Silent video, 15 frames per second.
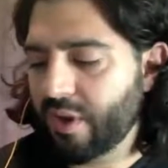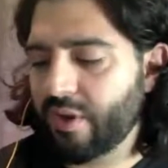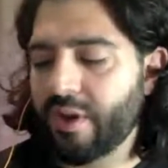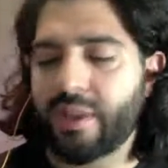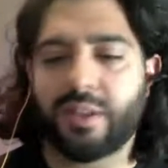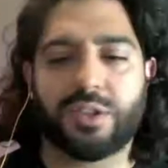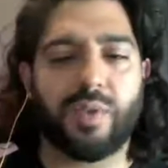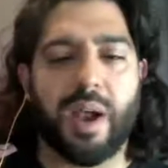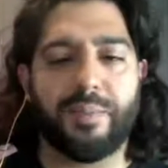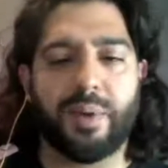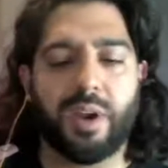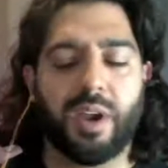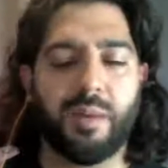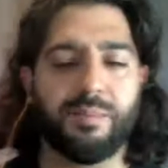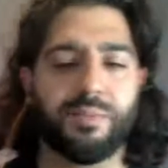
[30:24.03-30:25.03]
All right, let's
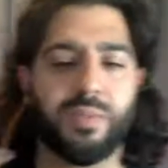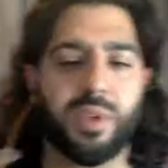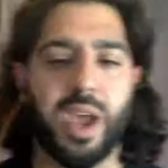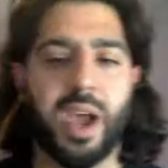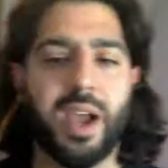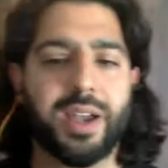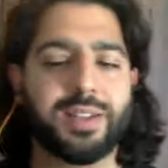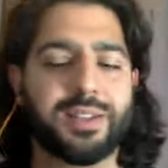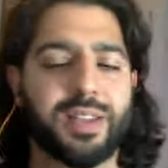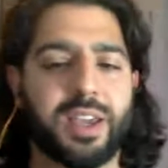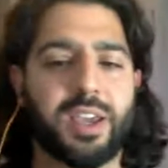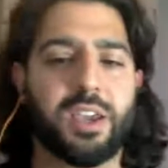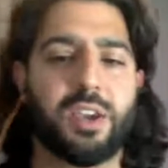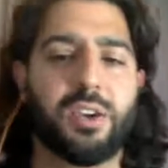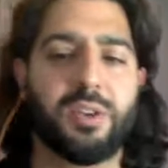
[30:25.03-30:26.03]
wrap it up.
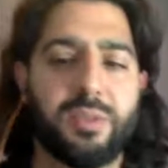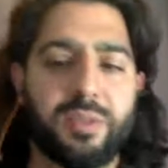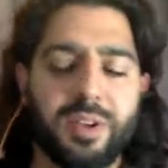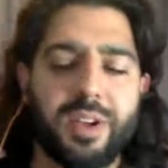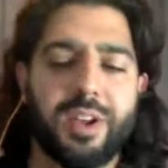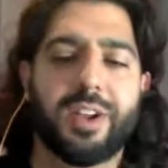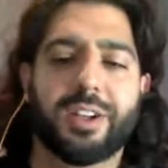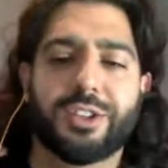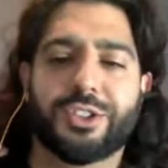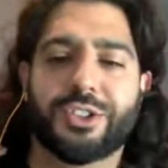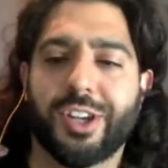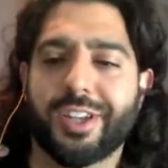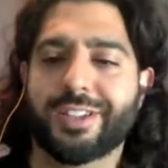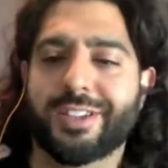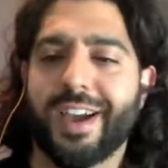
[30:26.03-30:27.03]
Guys, thank you.
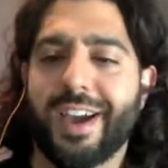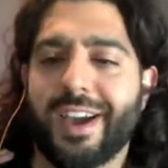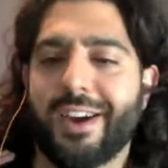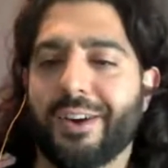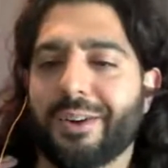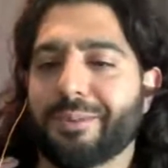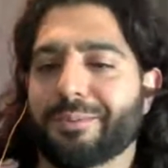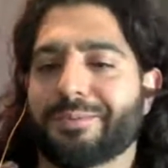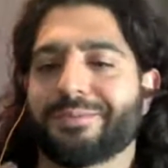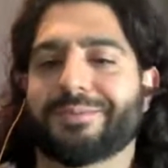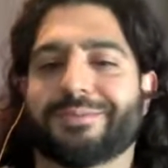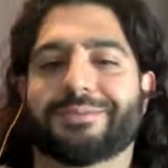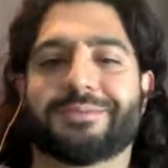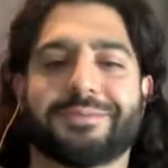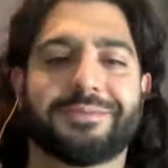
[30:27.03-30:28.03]
Shut it
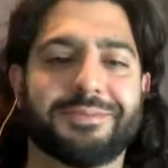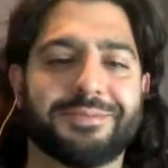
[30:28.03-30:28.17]
down.